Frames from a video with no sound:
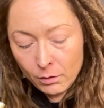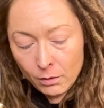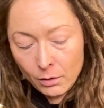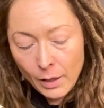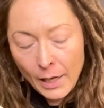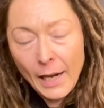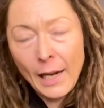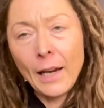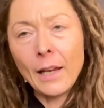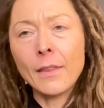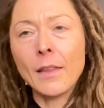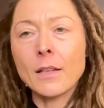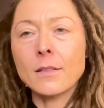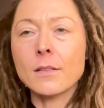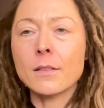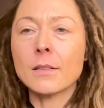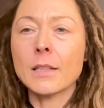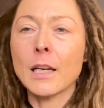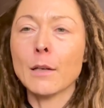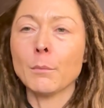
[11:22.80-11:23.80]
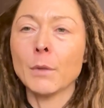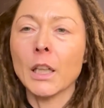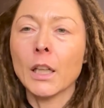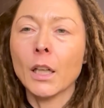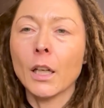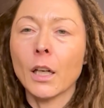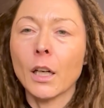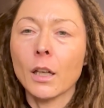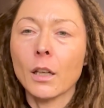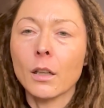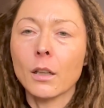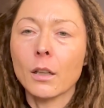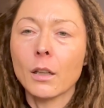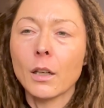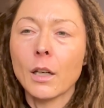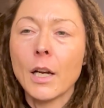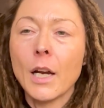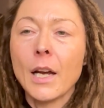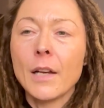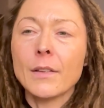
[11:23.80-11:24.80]
Hey, that's the same year.
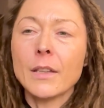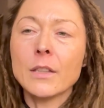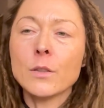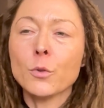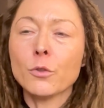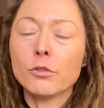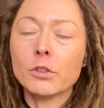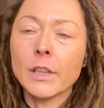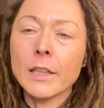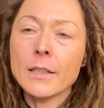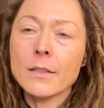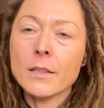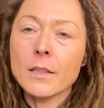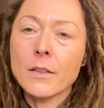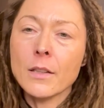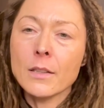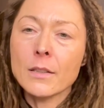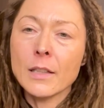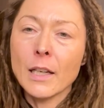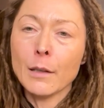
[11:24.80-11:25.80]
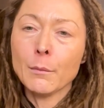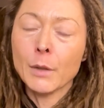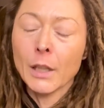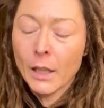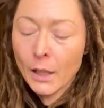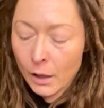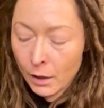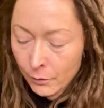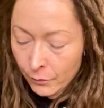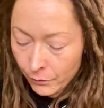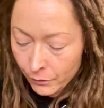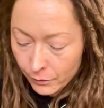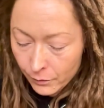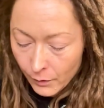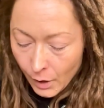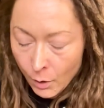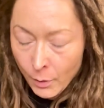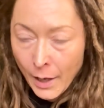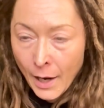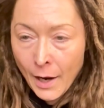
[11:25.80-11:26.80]
These were released in the same year.
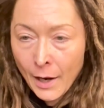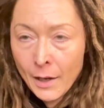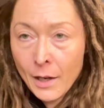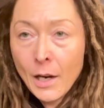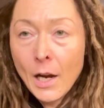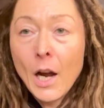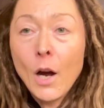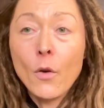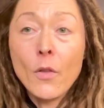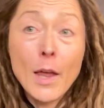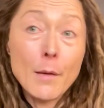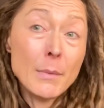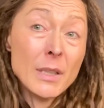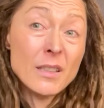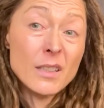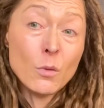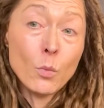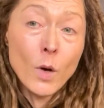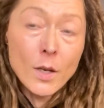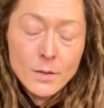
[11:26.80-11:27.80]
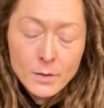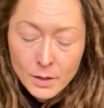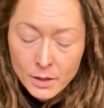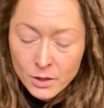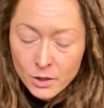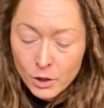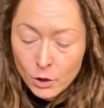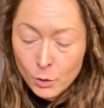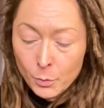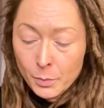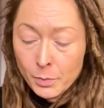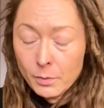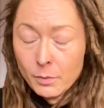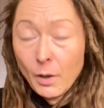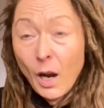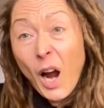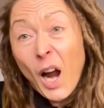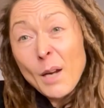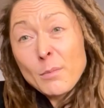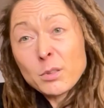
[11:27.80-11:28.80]
Okay. That means it wasn't a dupe.
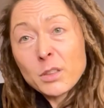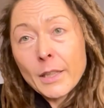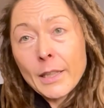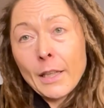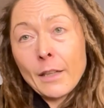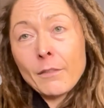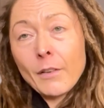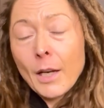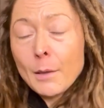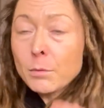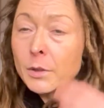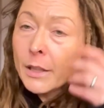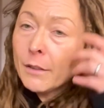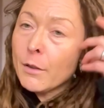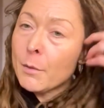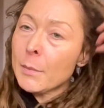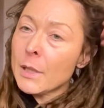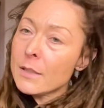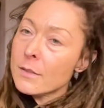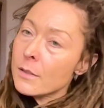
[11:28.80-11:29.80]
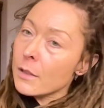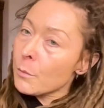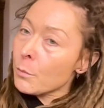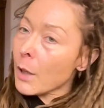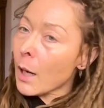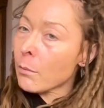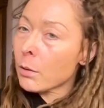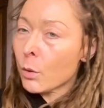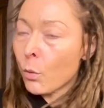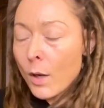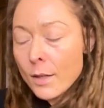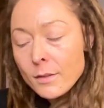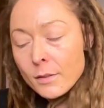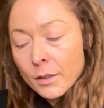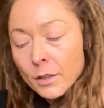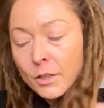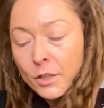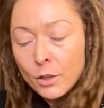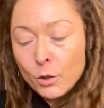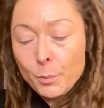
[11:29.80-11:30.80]
I believe it means that it probably wasn't
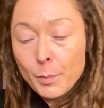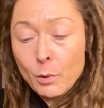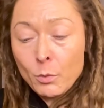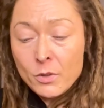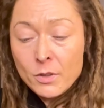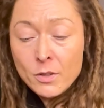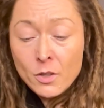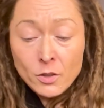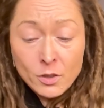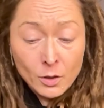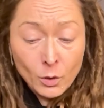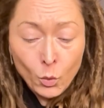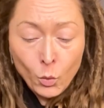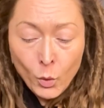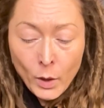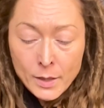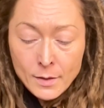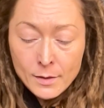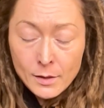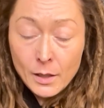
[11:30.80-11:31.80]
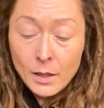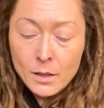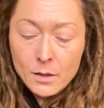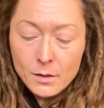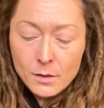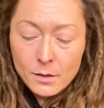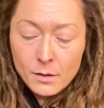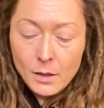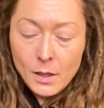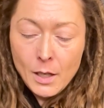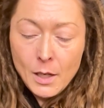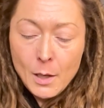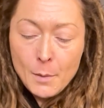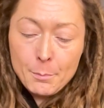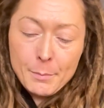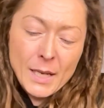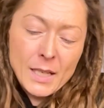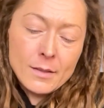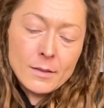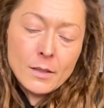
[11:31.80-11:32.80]
a dupe. It was just a coincidence
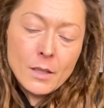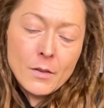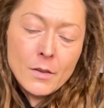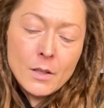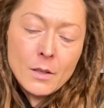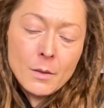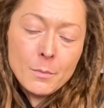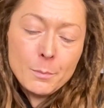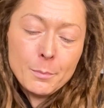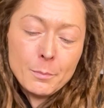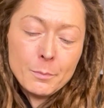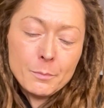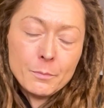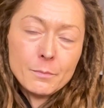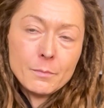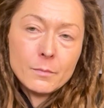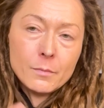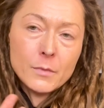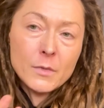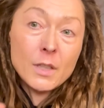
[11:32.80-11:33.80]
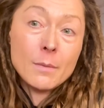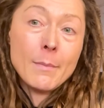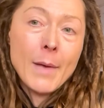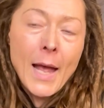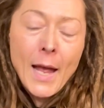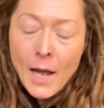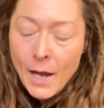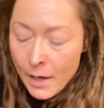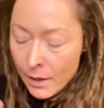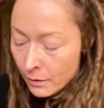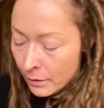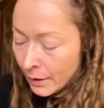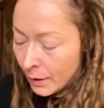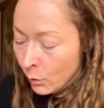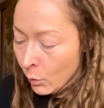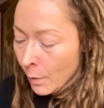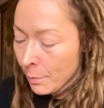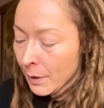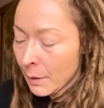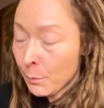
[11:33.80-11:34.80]
based on the demand, like
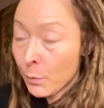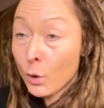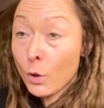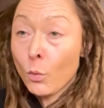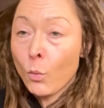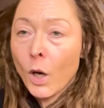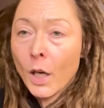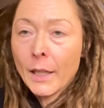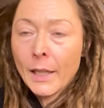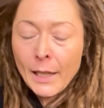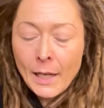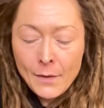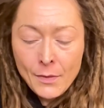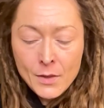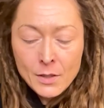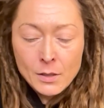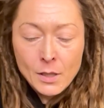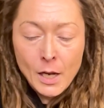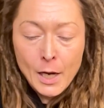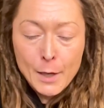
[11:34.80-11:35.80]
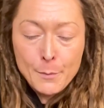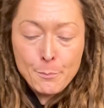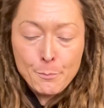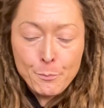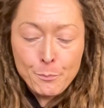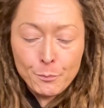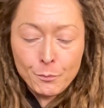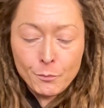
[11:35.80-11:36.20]
what people were wanting at the time.